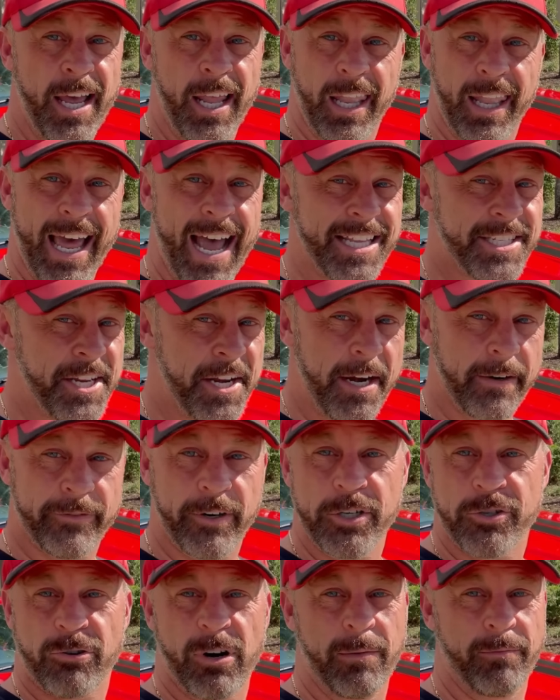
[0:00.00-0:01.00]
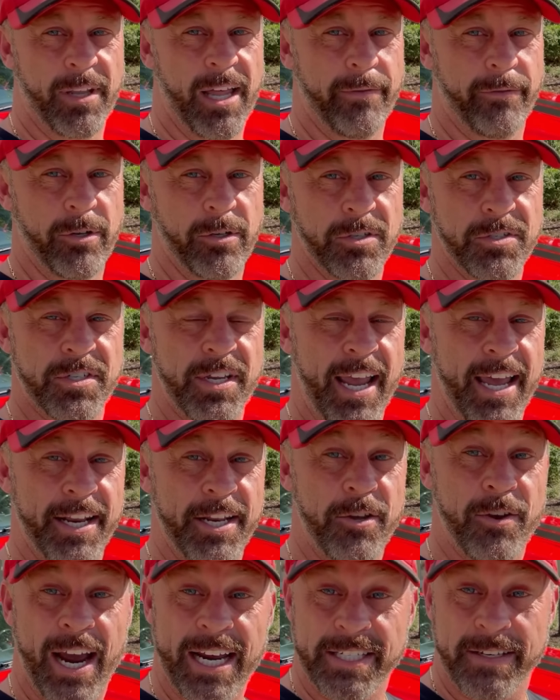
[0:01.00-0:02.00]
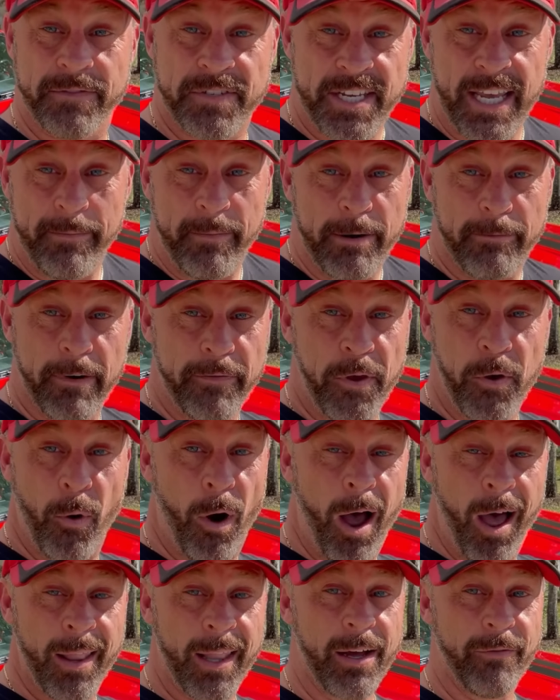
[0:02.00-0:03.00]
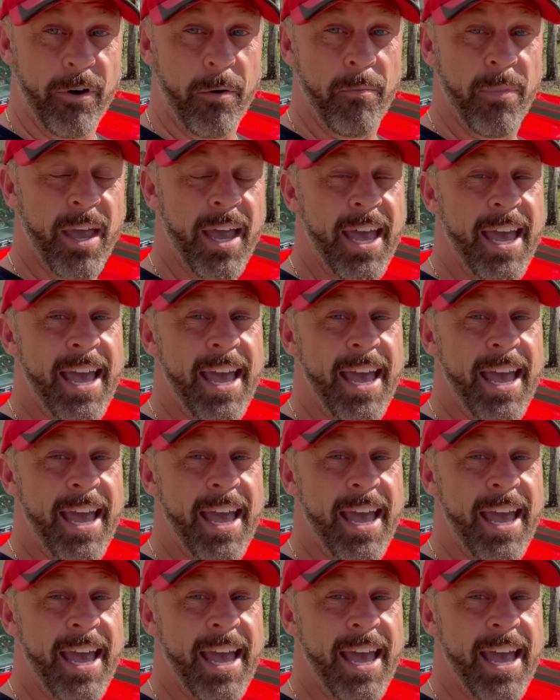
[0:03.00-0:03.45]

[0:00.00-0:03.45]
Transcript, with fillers: lots of different trim levels, and you guys have seen me review all of them.